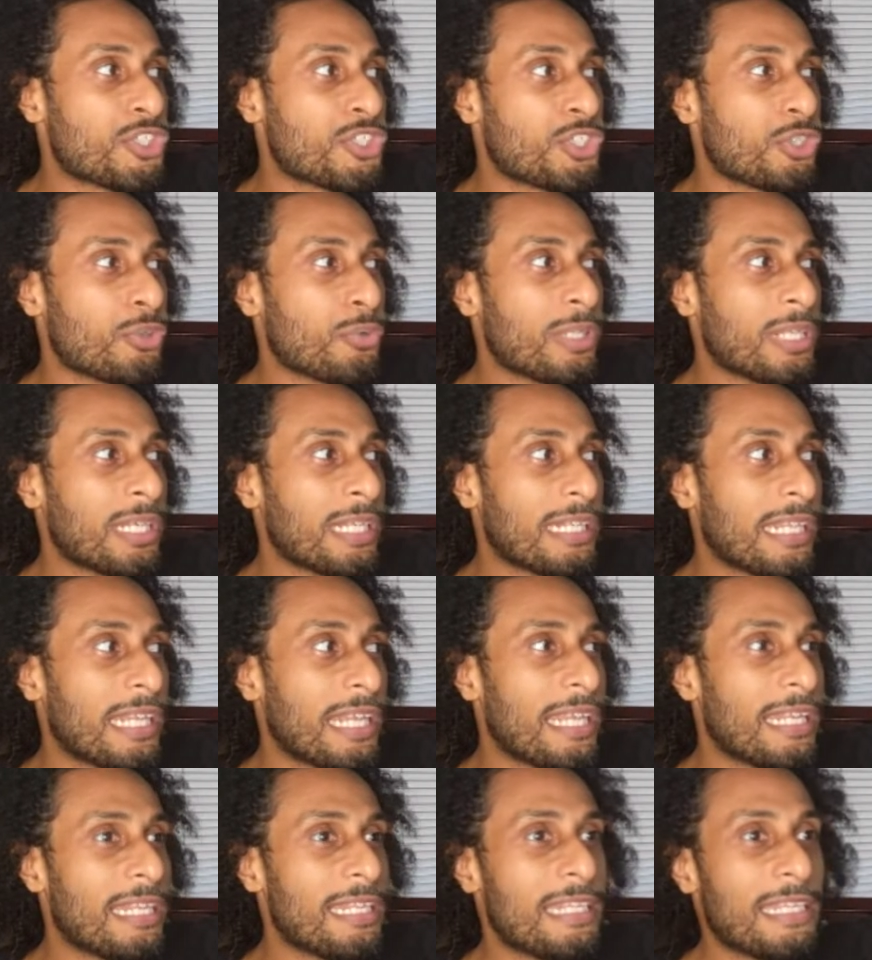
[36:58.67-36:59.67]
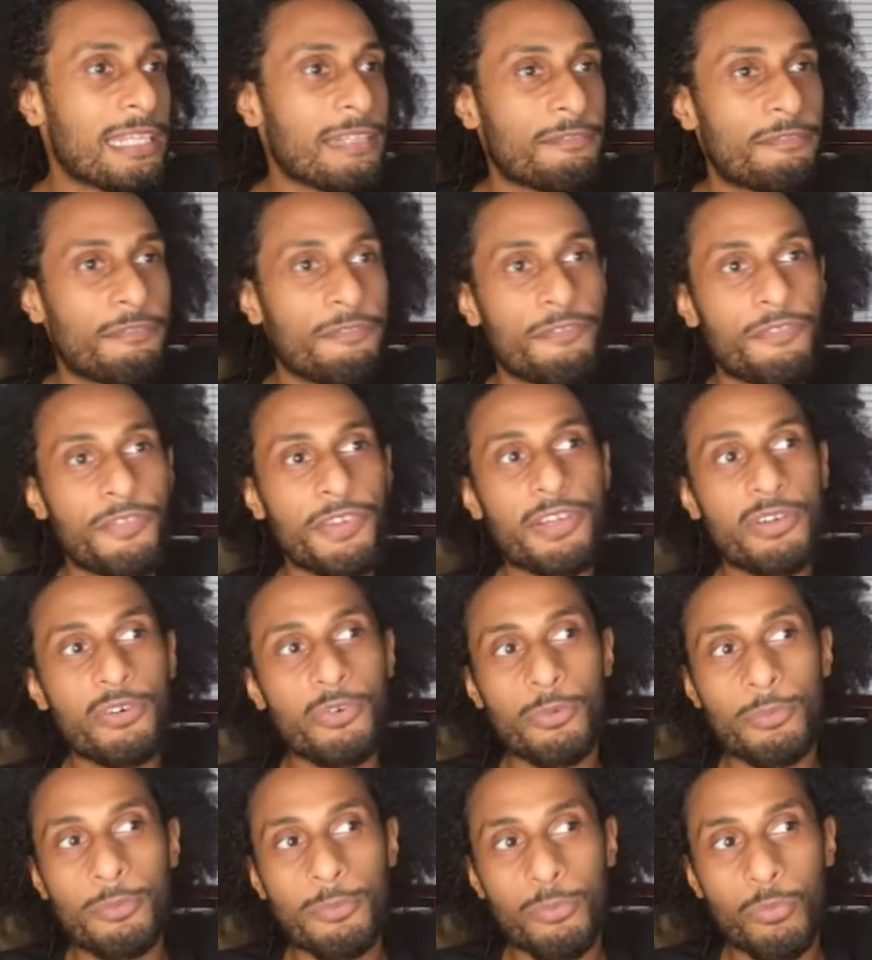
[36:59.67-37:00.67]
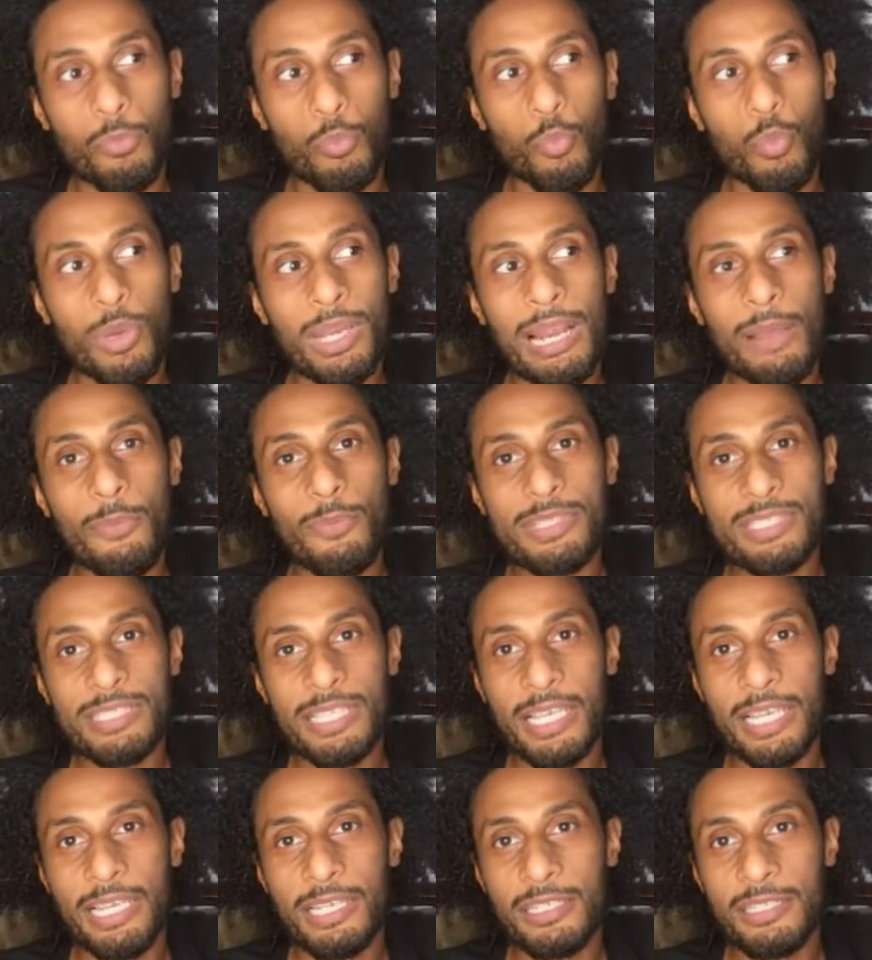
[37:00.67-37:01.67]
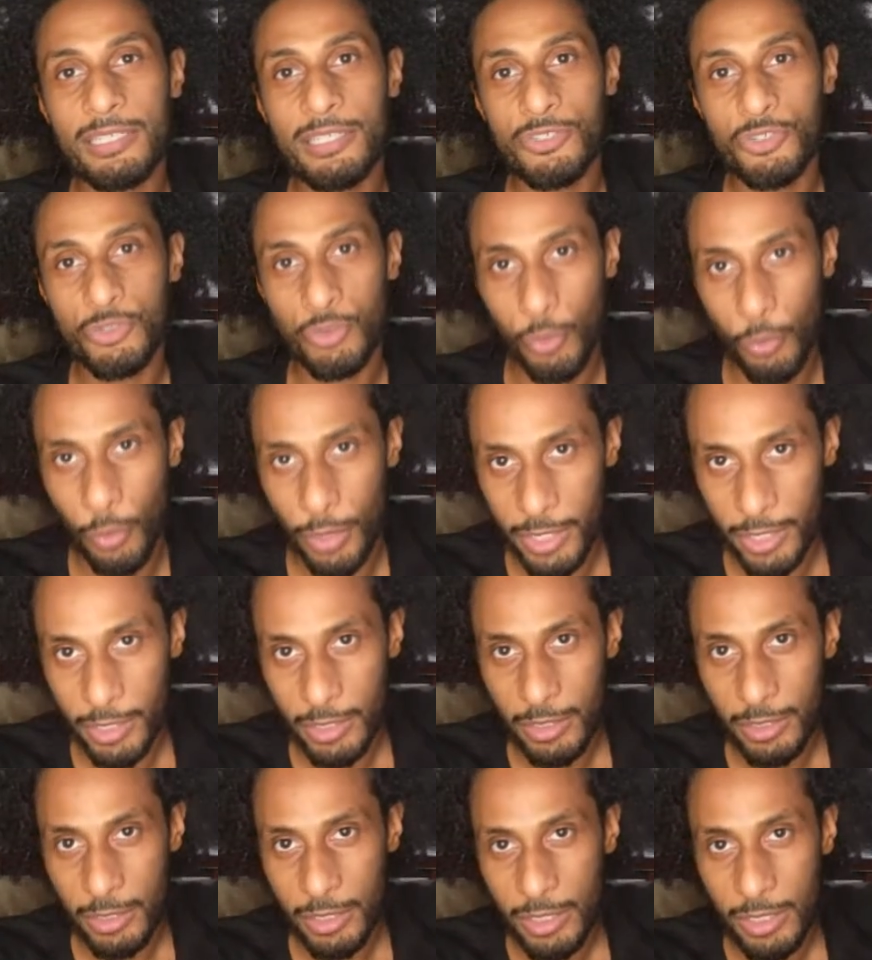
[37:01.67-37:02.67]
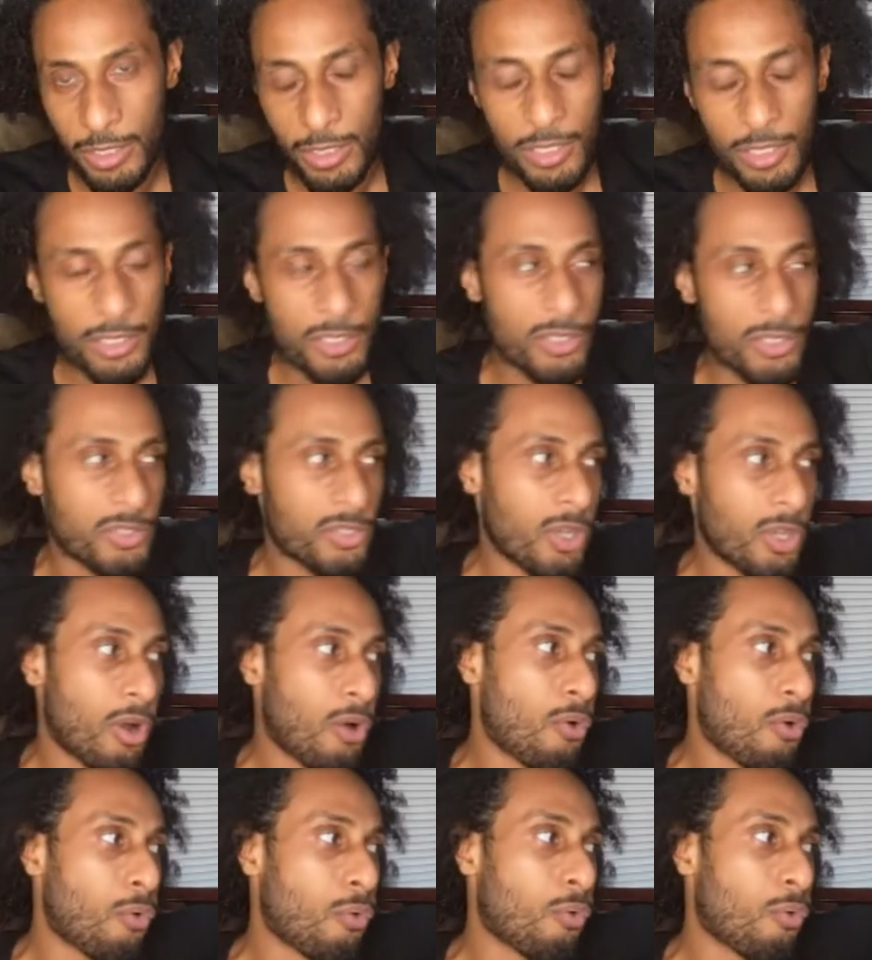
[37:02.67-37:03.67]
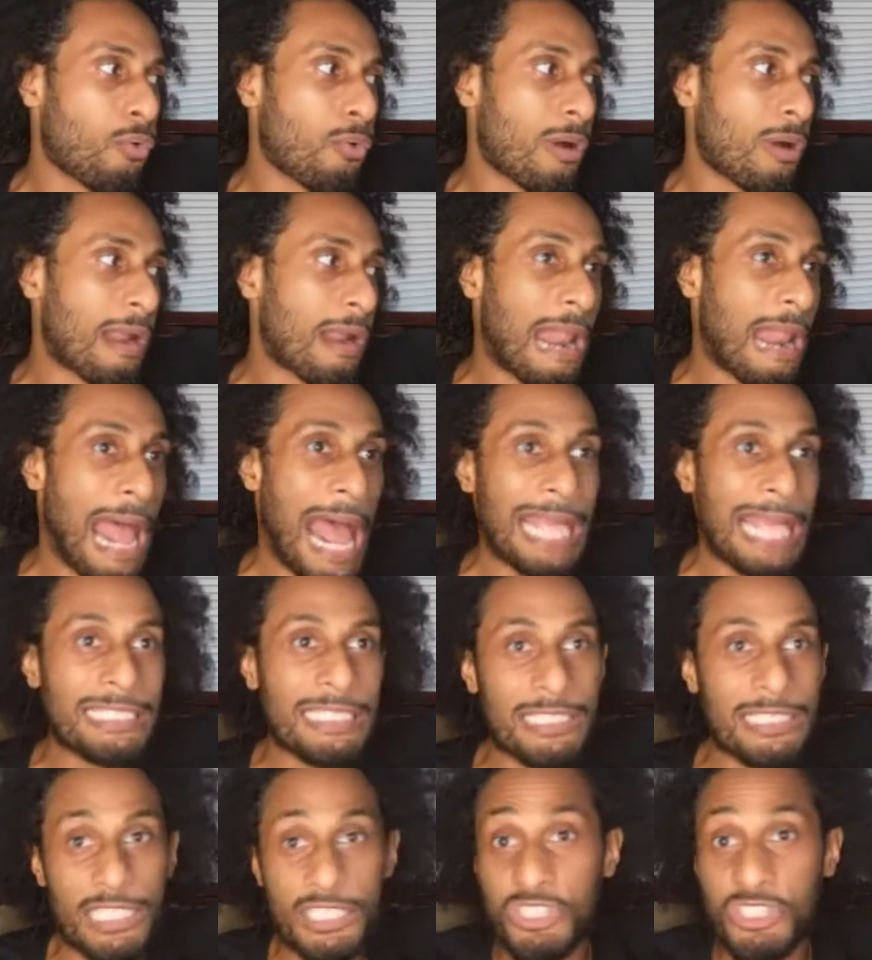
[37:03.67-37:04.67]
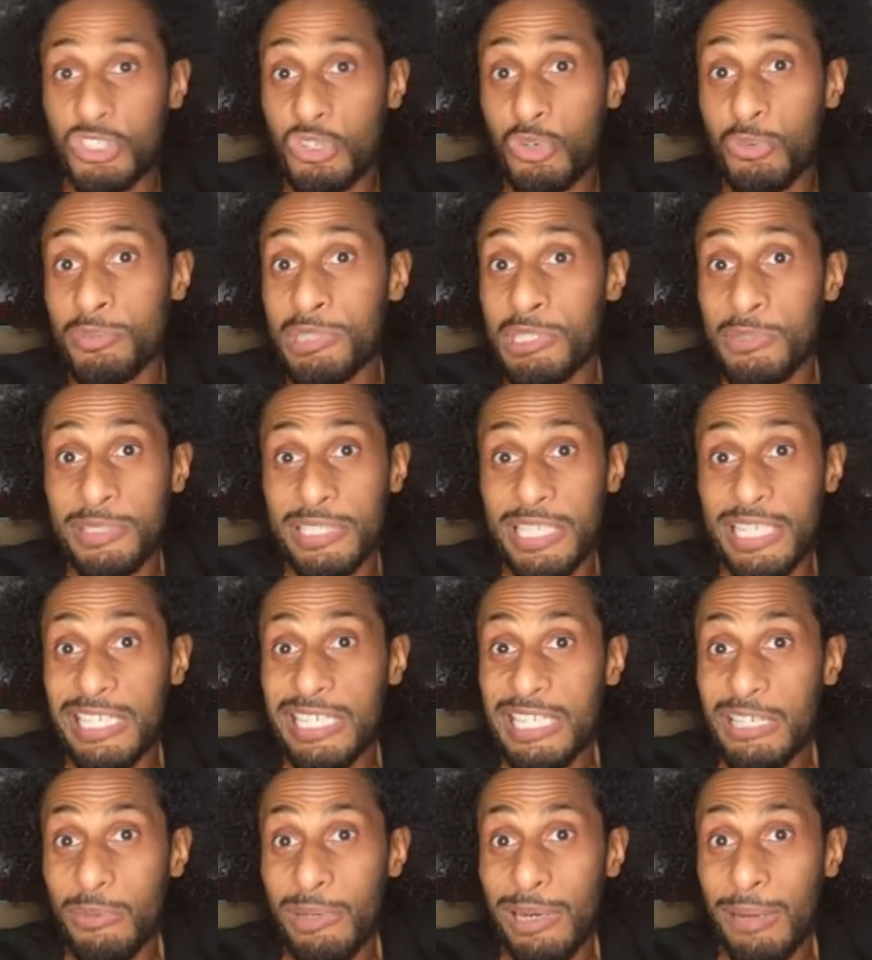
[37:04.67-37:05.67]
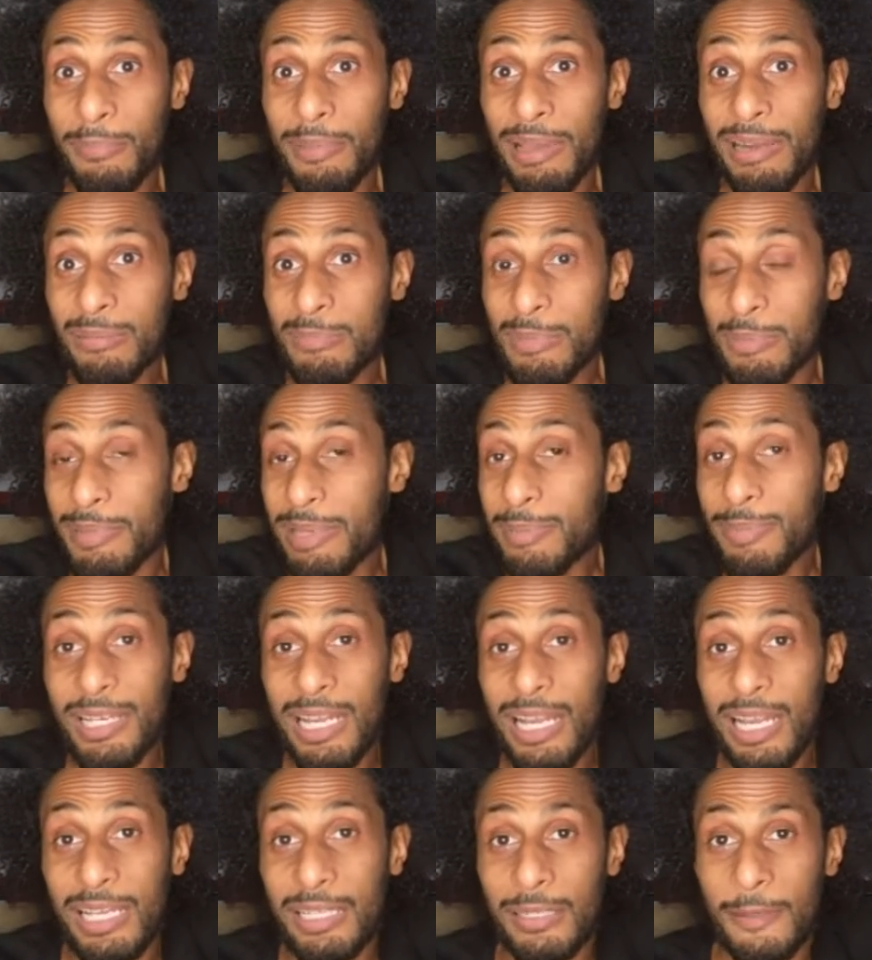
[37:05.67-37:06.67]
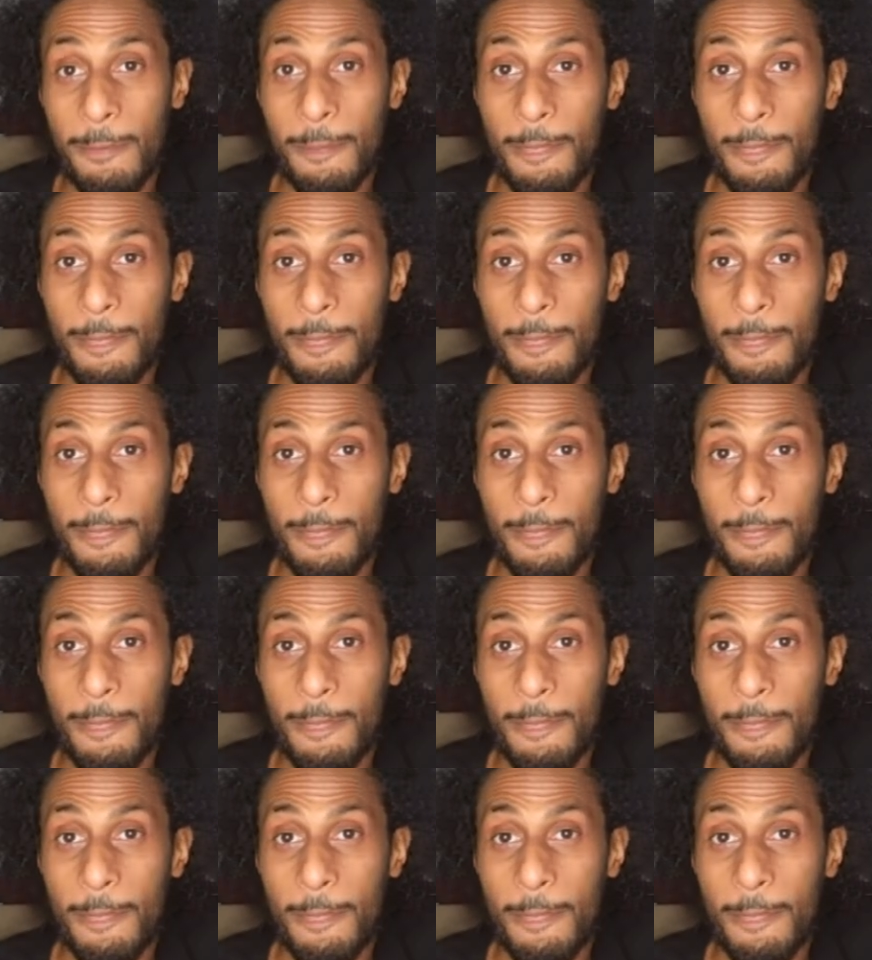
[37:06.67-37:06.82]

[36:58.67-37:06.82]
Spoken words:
shooting an Indian film when I was in Detroit. So I just assumed he was Indian when I met him, but maybe not.